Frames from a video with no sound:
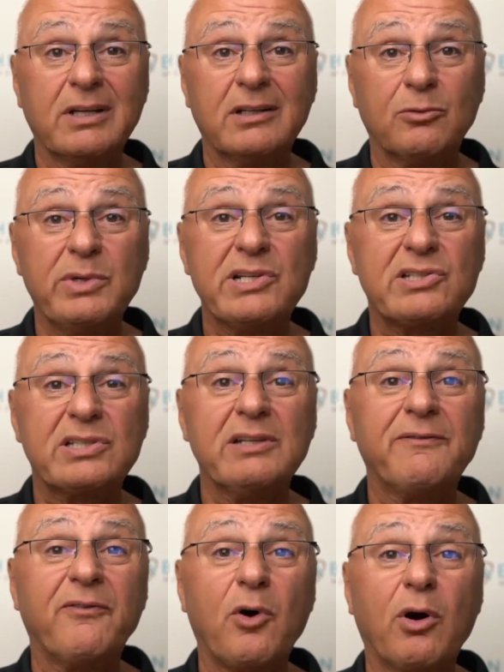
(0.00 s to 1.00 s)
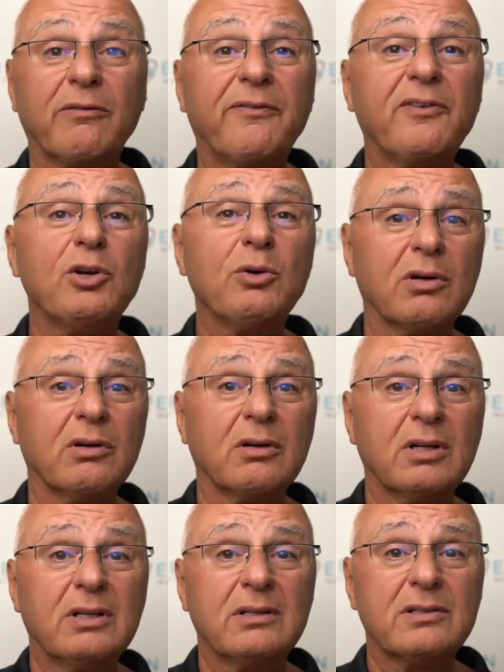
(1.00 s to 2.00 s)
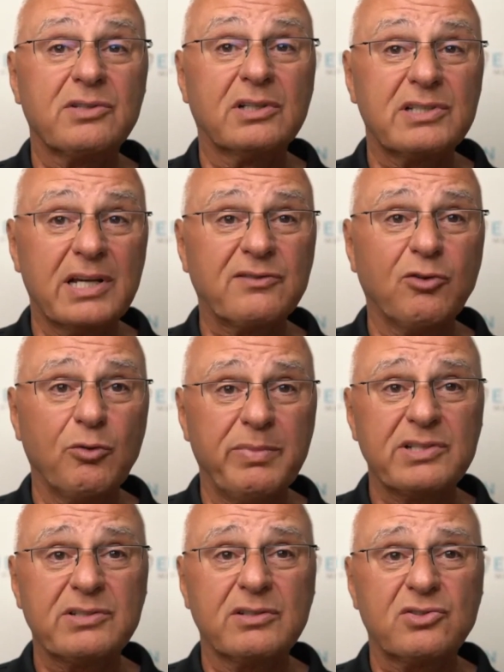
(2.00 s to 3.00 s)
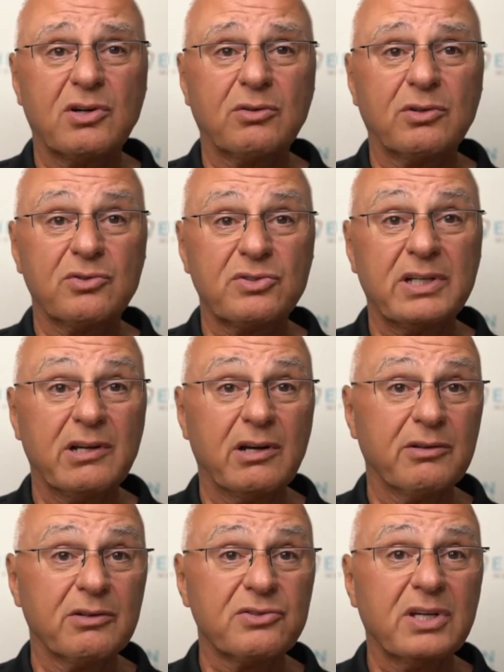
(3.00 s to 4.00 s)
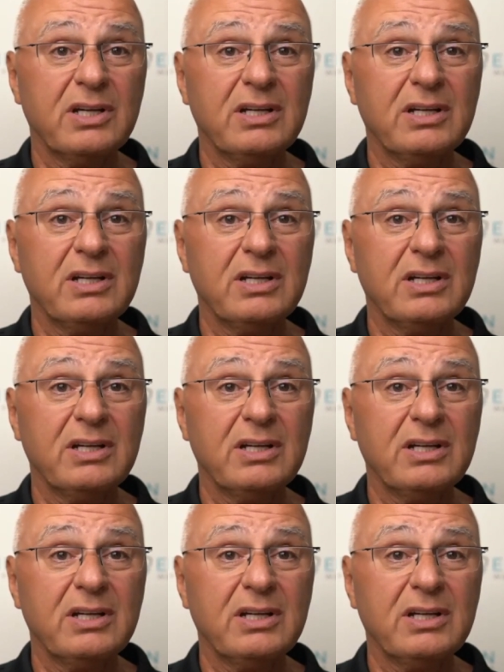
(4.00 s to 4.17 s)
we see far fewer successful business owners and others